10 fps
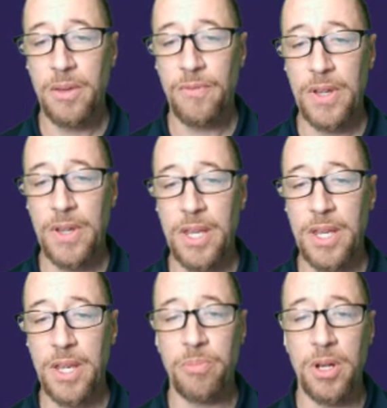If I take
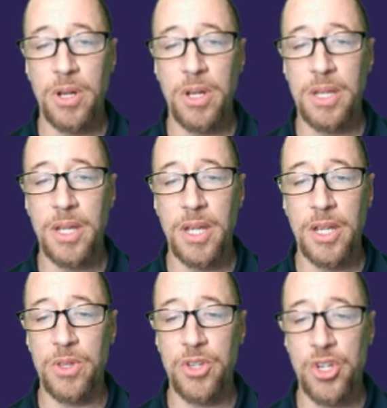with the pawn and he takes
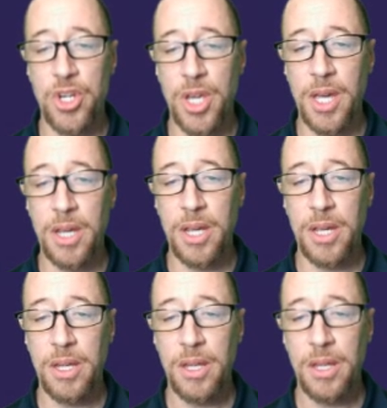with check,
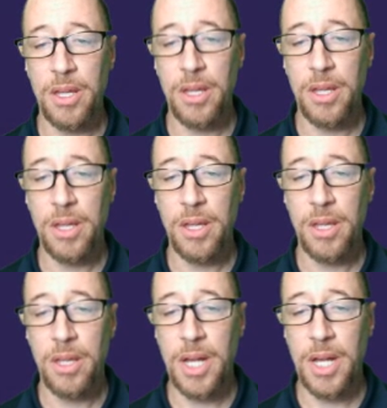
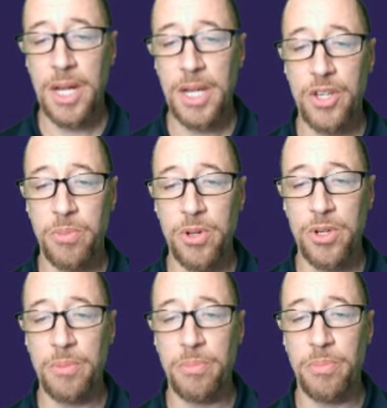I can just
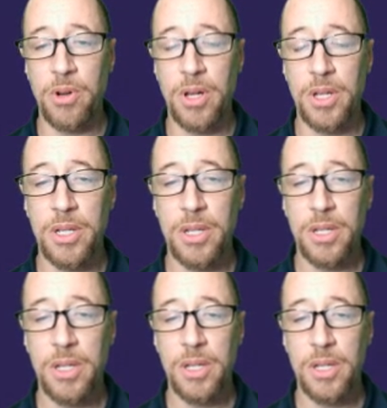push the pawn
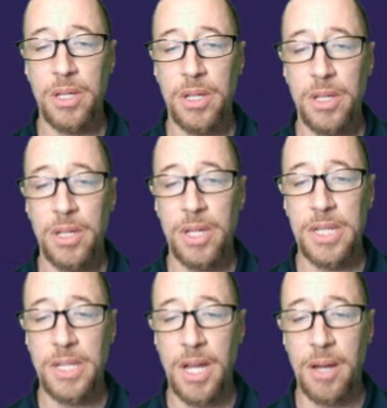and
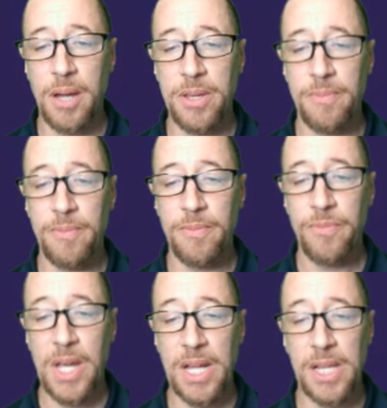stop it.
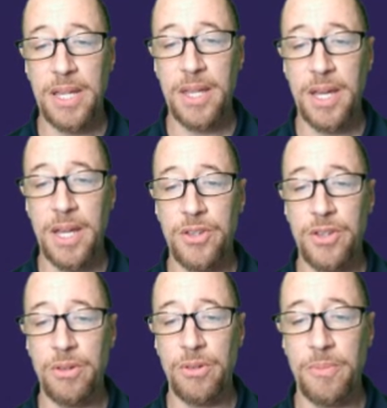I like that
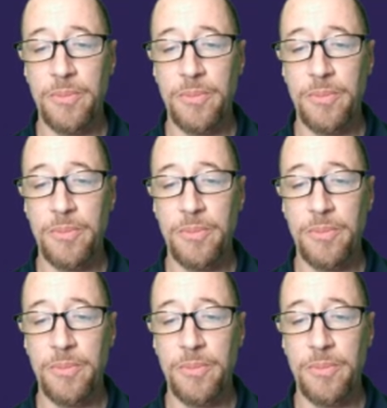too.